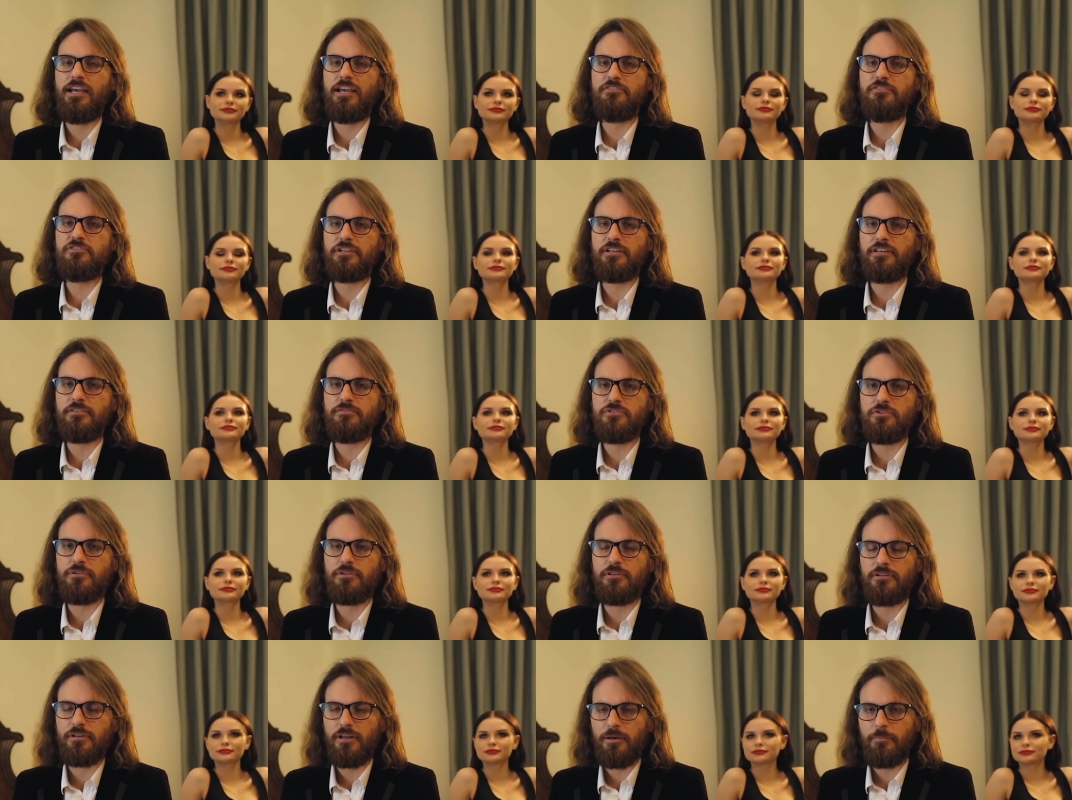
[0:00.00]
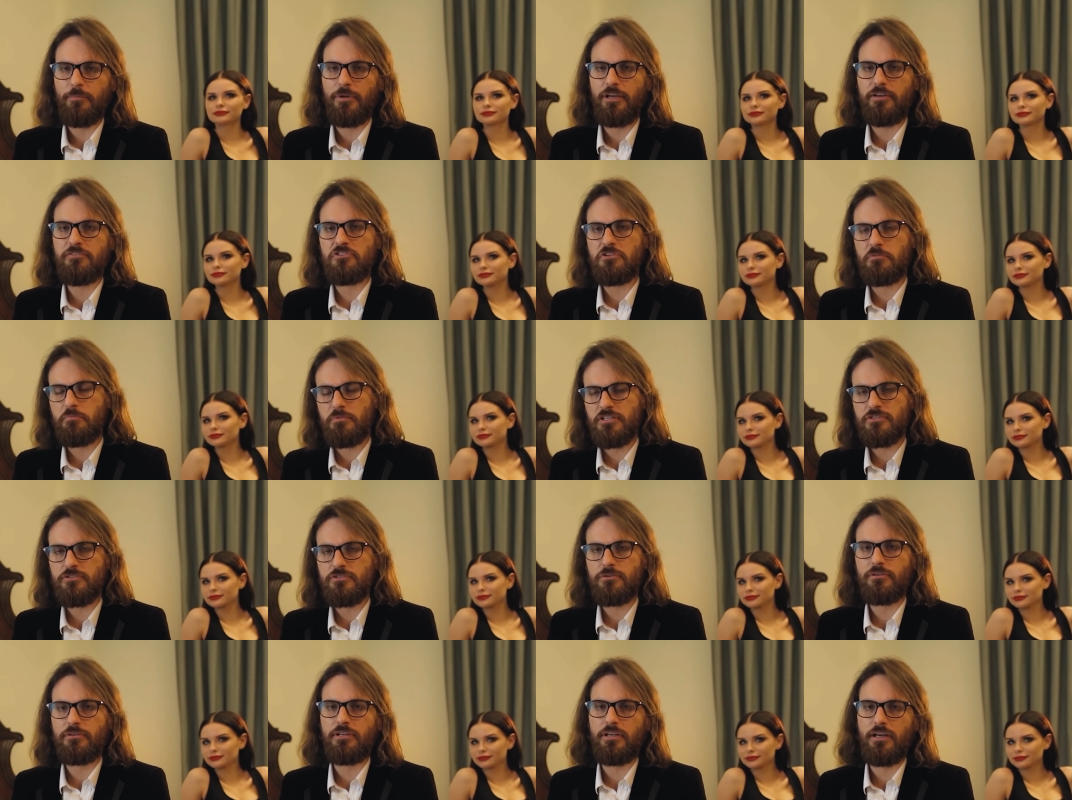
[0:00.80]
Speaker 1: she gives you the number, if she
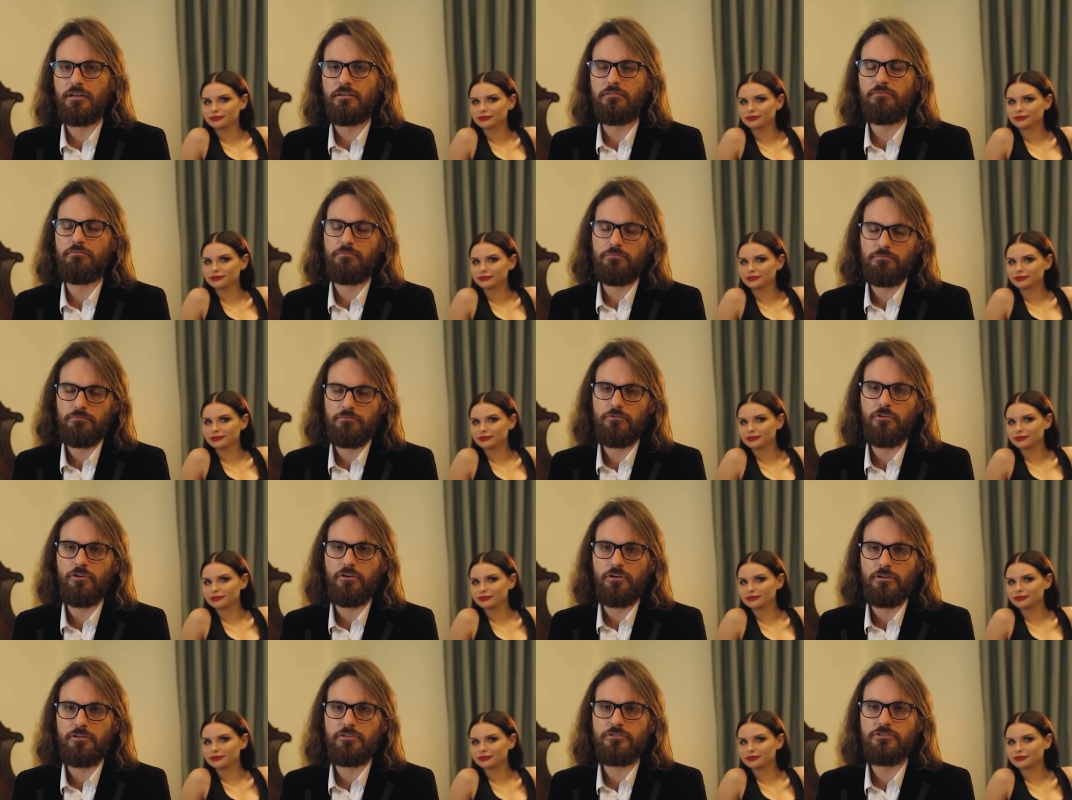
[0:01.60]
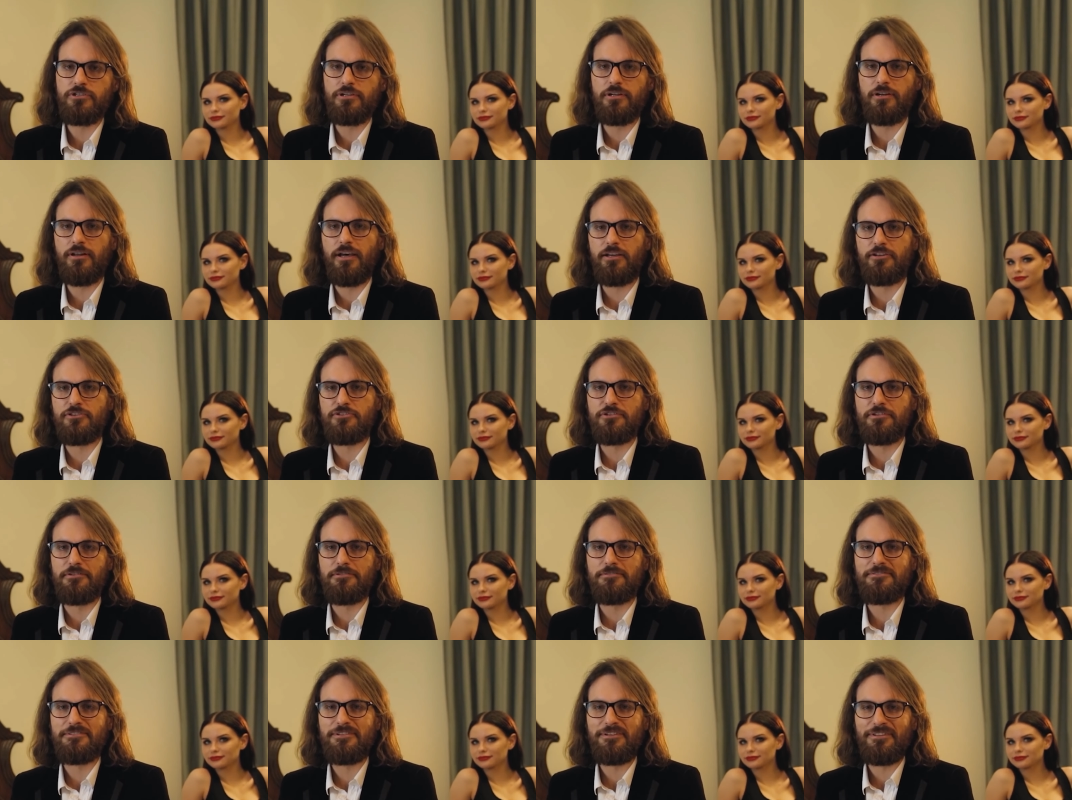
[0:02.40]
meets you again, duh, she likes
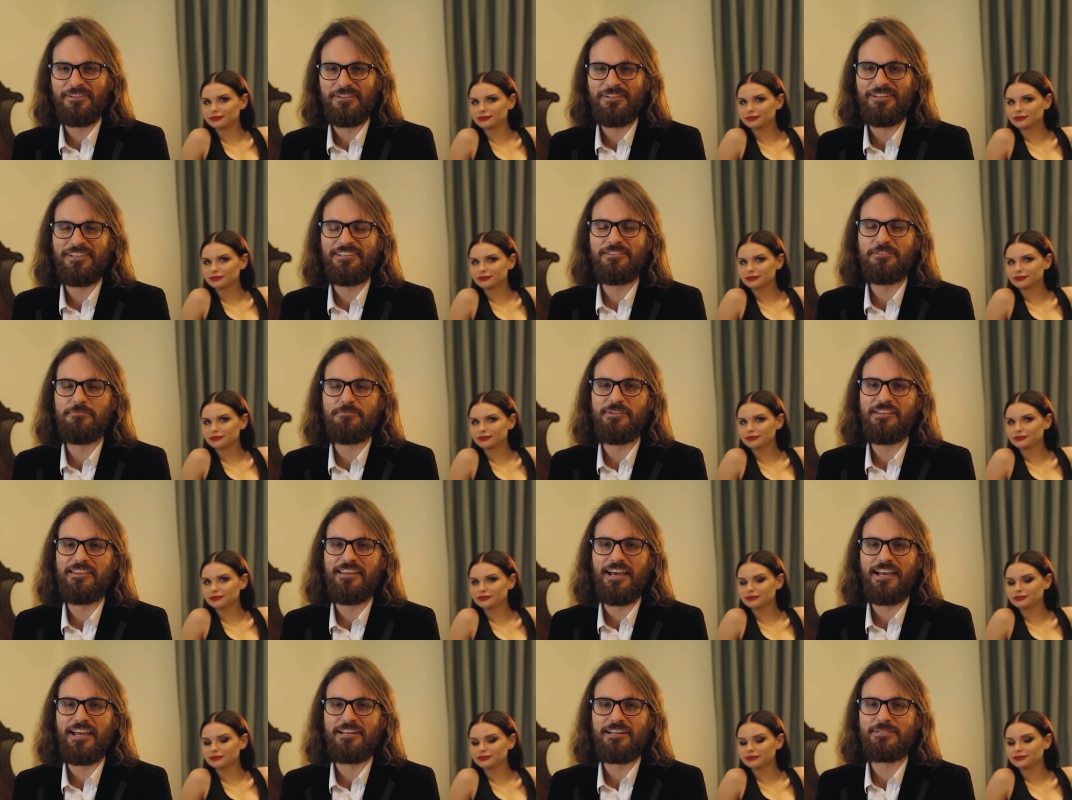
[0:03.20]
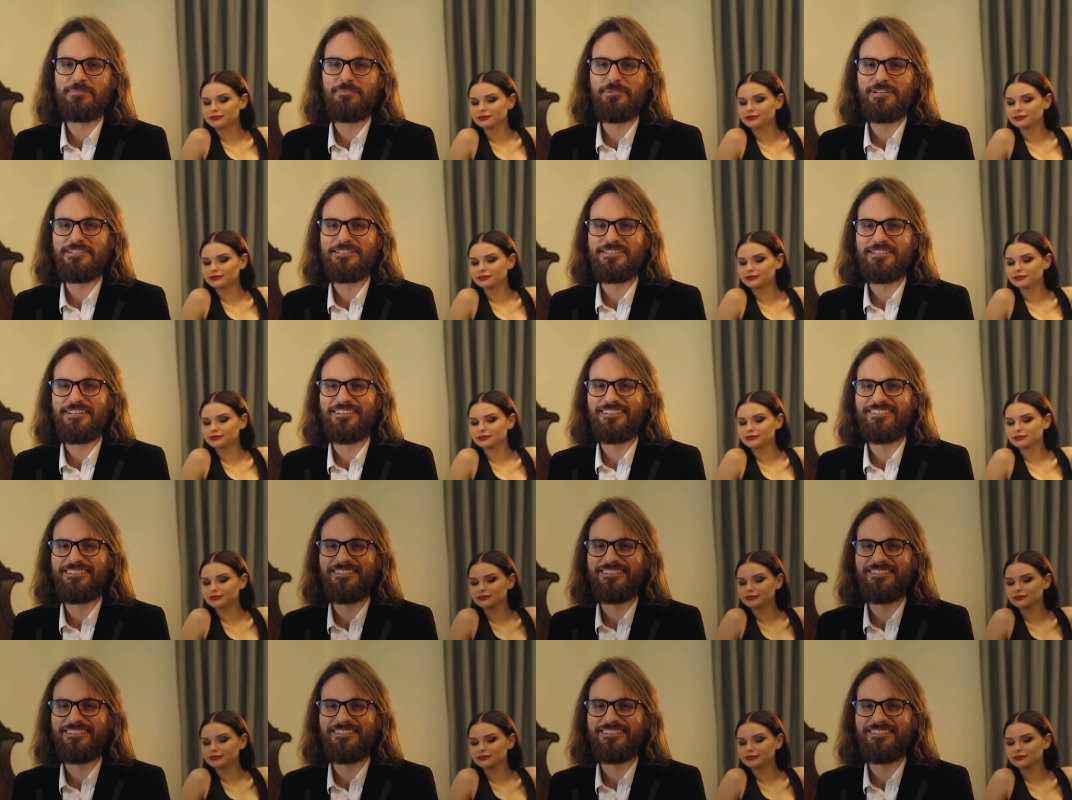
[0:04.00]
you. So you don't need to be that explicit.